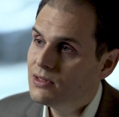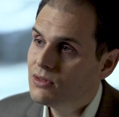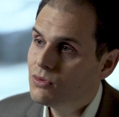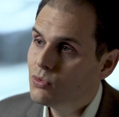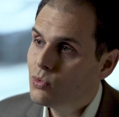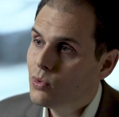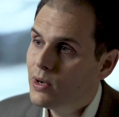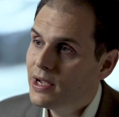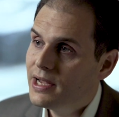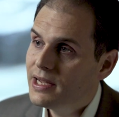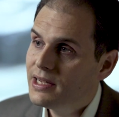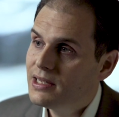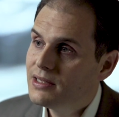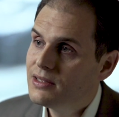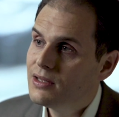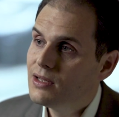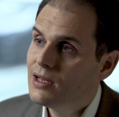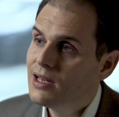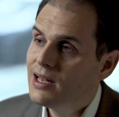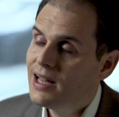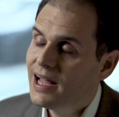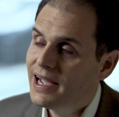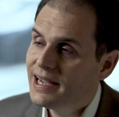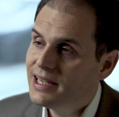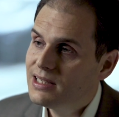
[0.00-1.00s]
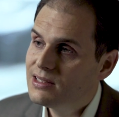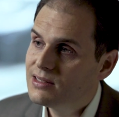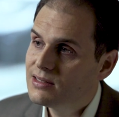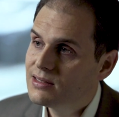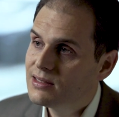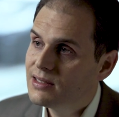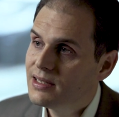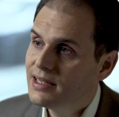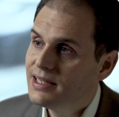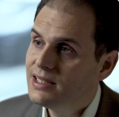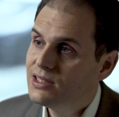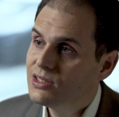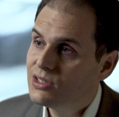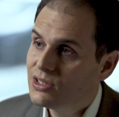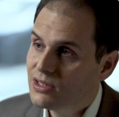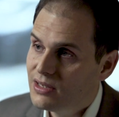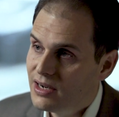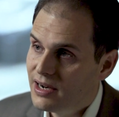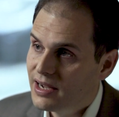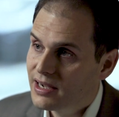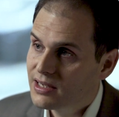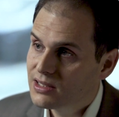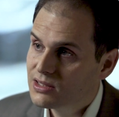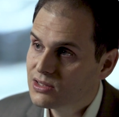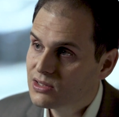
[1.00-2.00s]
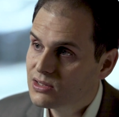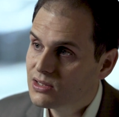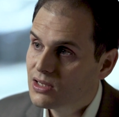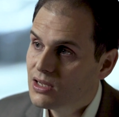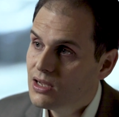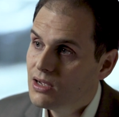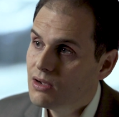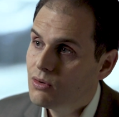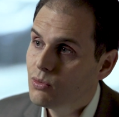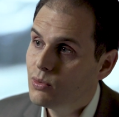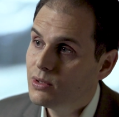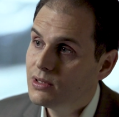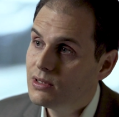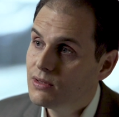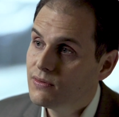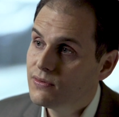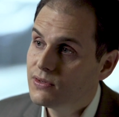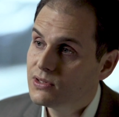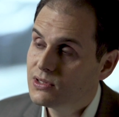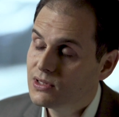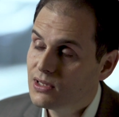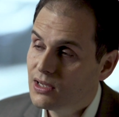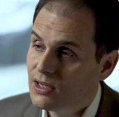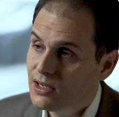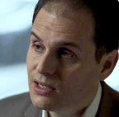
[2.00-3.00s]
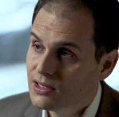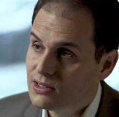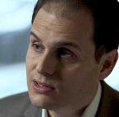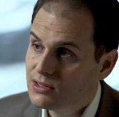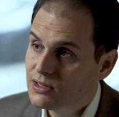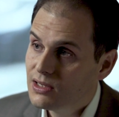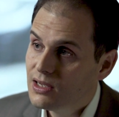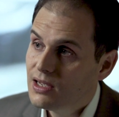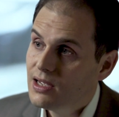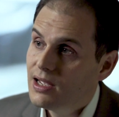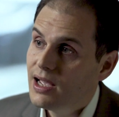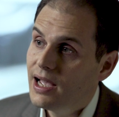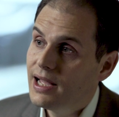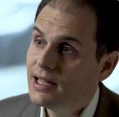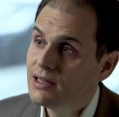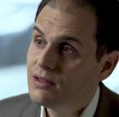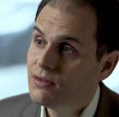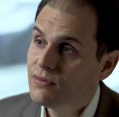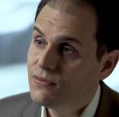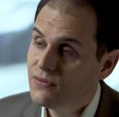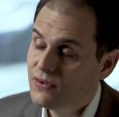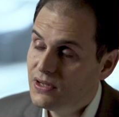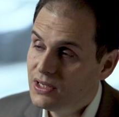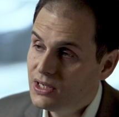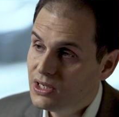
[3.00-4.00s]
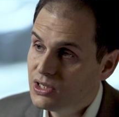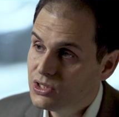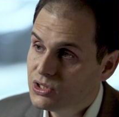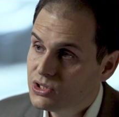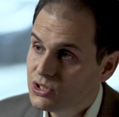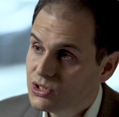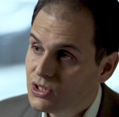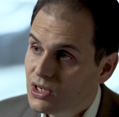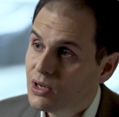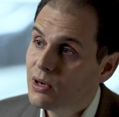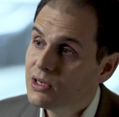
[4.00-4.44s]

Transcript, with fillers: in the way the light interacts with the facade and the finish,